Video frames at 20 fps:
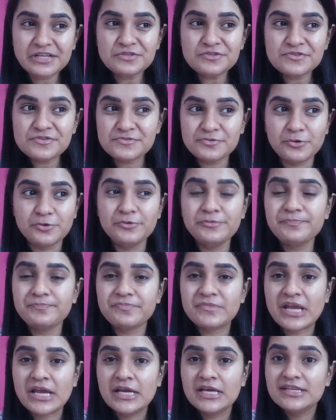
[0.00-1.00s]
So
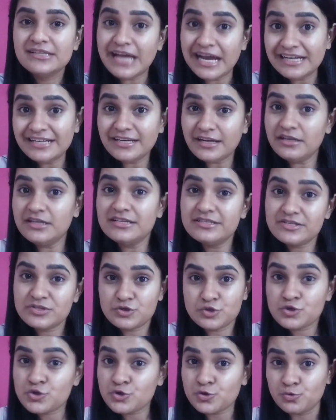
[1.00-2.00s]
that
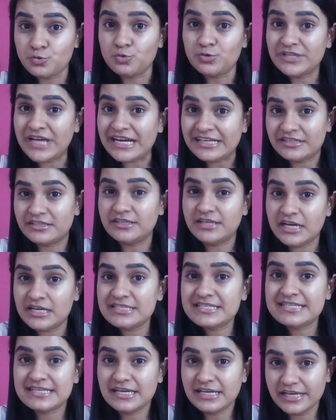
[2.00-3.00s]
is true that it
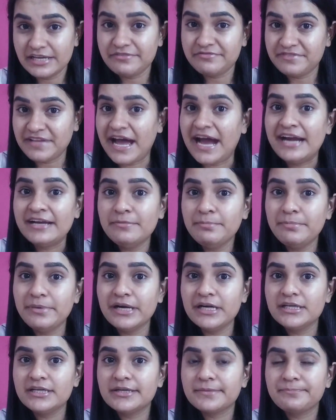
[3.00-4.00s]
does give that,
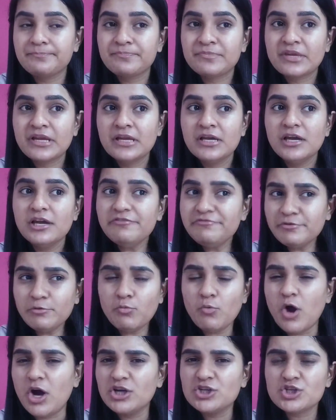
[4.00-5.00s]
but if
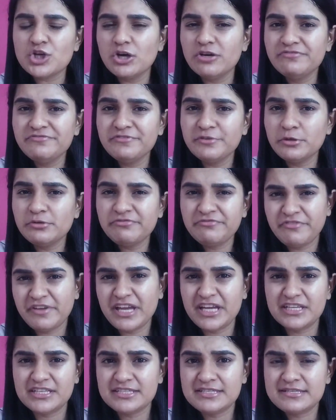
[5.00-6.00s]
you wash off your
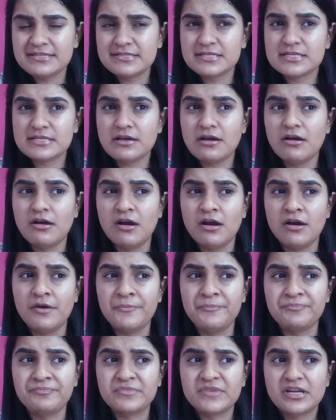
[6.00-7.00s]
face
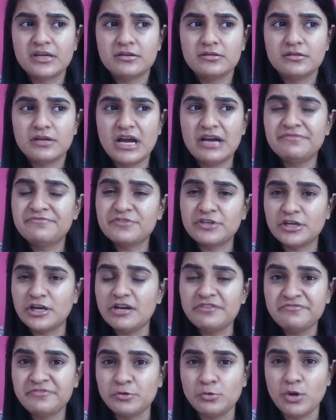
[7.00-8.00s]
um, after
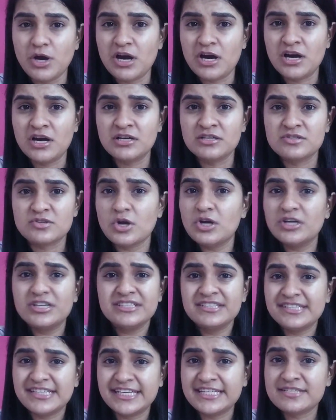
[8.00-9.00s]
a few hours or
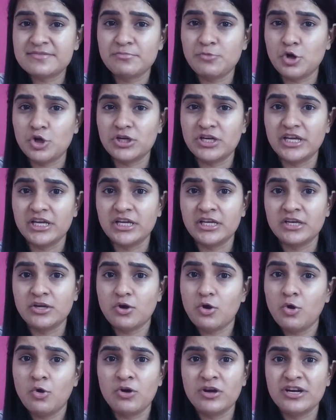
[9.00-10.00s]
in the next morning
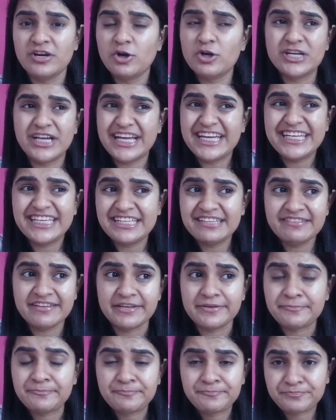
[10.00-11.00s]
or, or
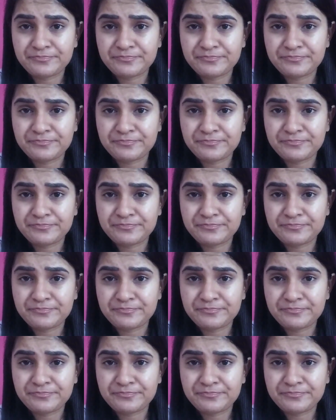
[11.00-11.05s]
anything,